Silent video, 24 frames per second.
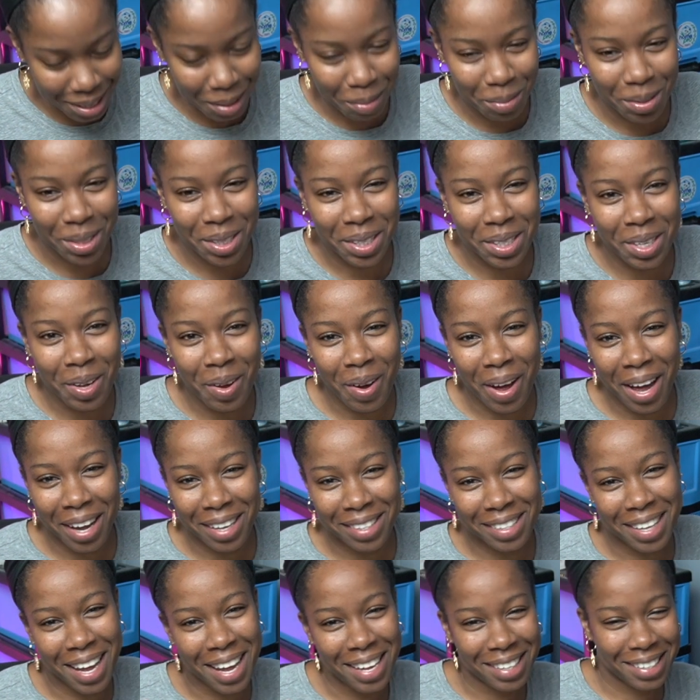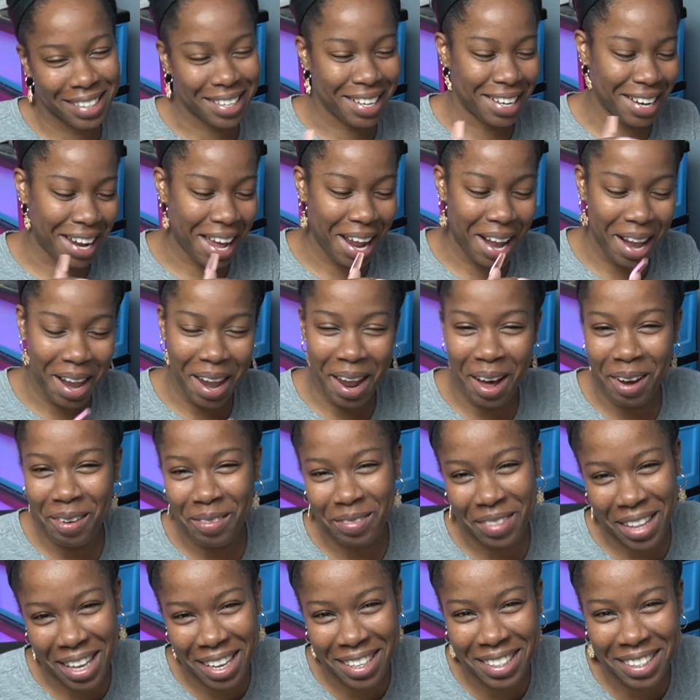I'm so excited. I
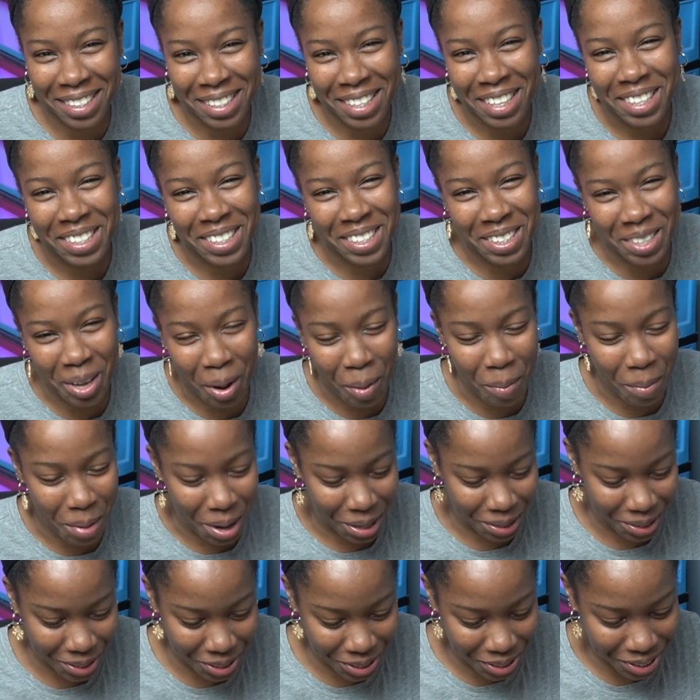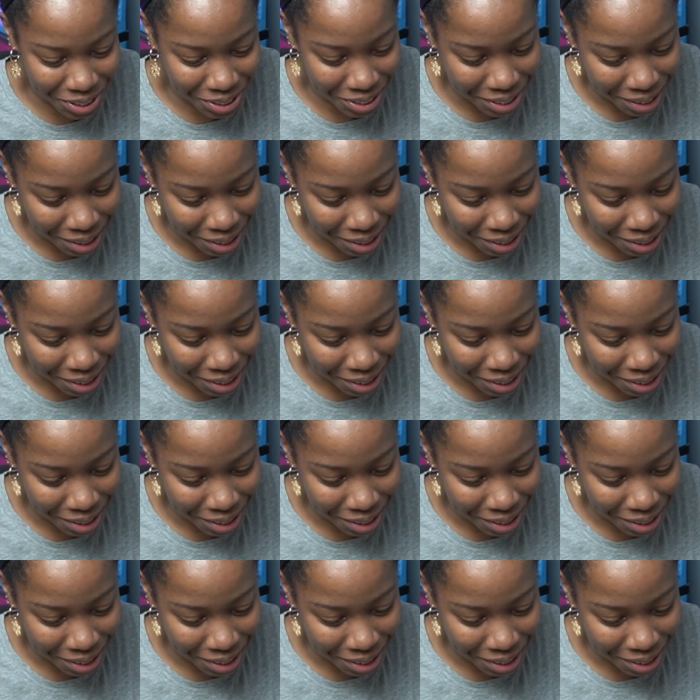love this so much.